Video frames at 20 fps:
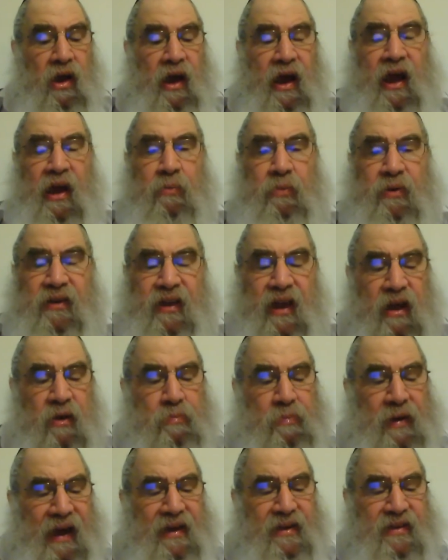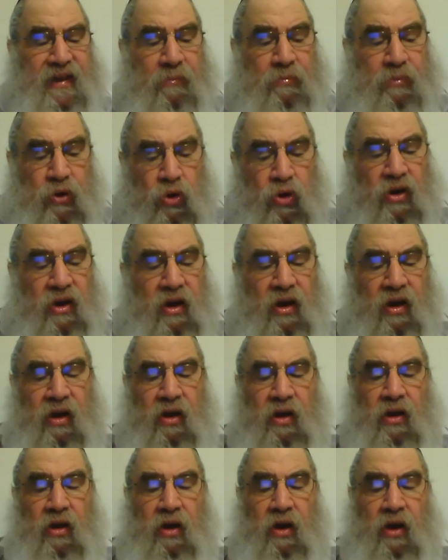ei b'teich bayis ha-menugim,
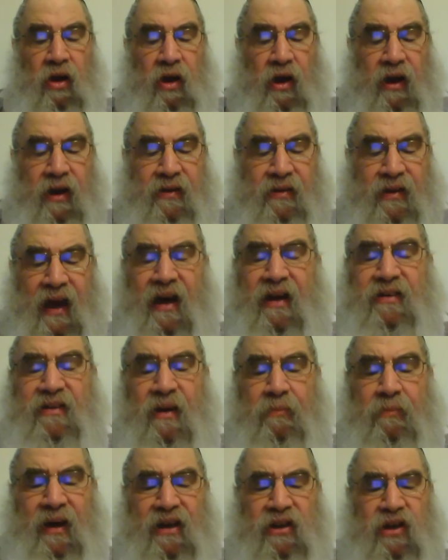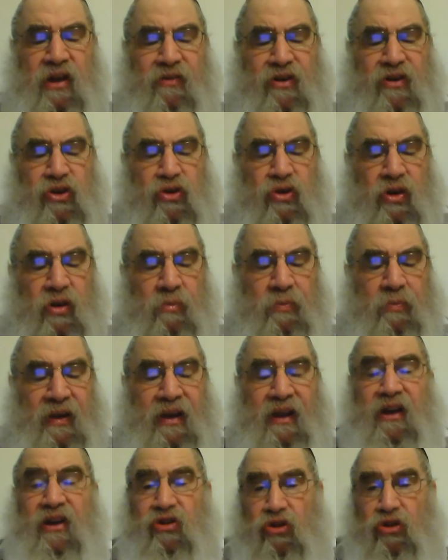ei tachas ha-mashkev. He shouldn't be
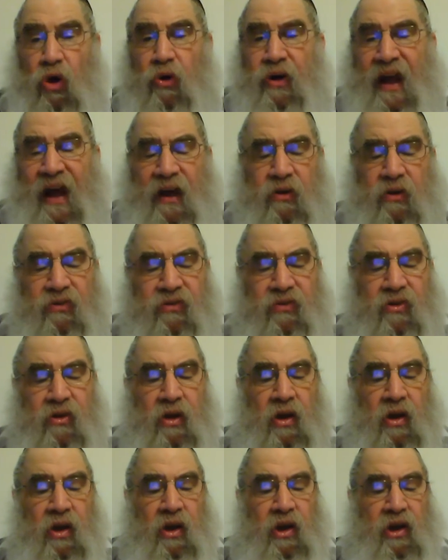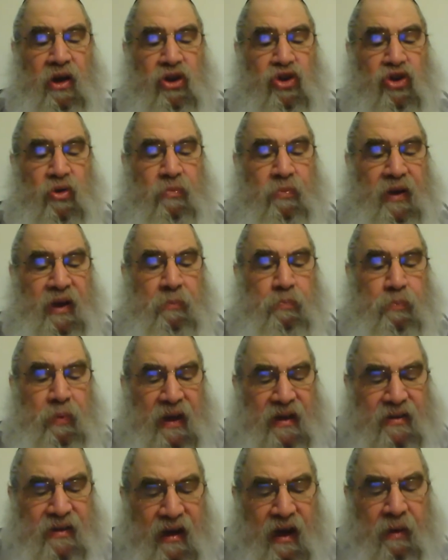in his own house. He should be
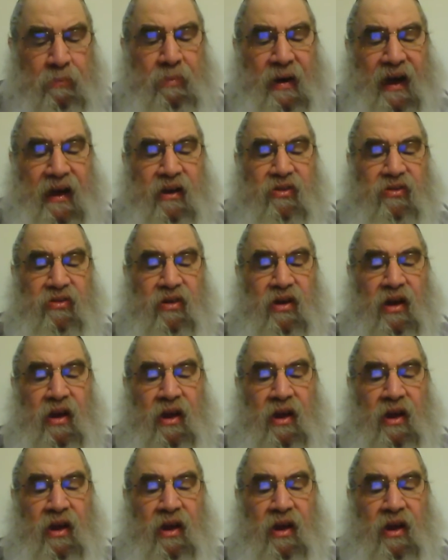pesach habayis.